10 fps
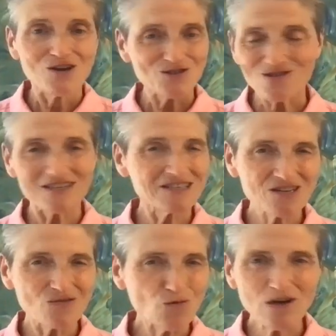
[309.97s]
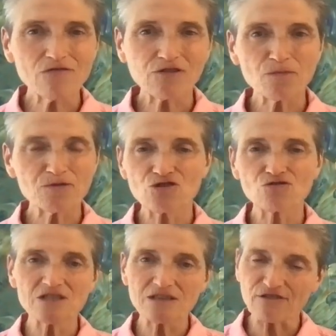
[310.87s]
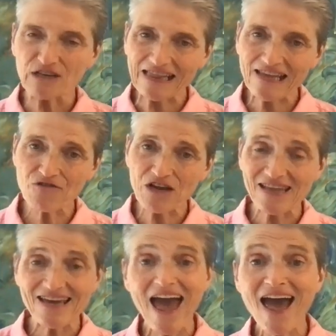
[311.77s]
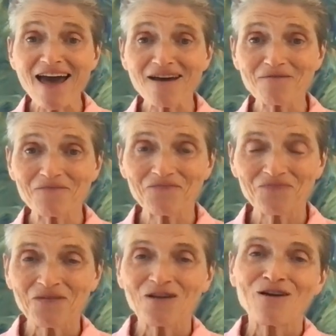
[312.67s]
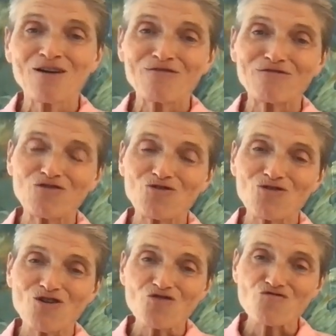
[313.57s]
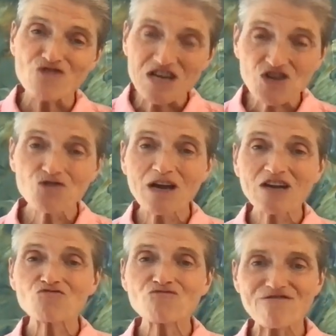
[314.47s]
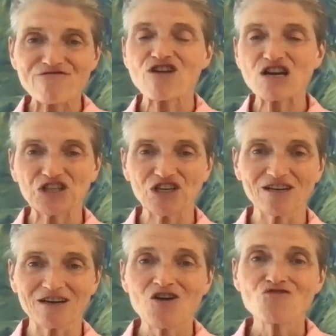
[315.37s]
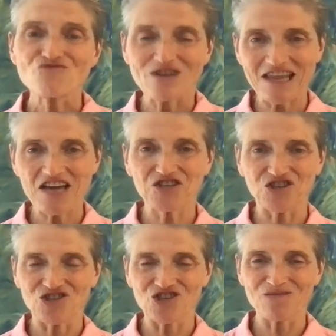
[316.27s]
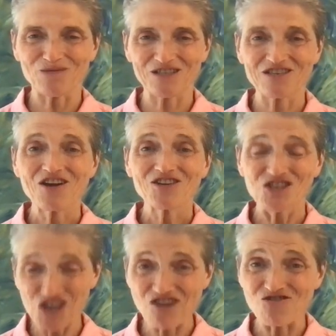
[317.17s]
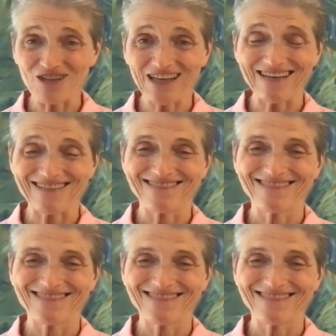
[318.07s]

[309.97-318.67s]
So this is a wonderful opportunity for clearing the air, for renewing, refreshing relationships generally.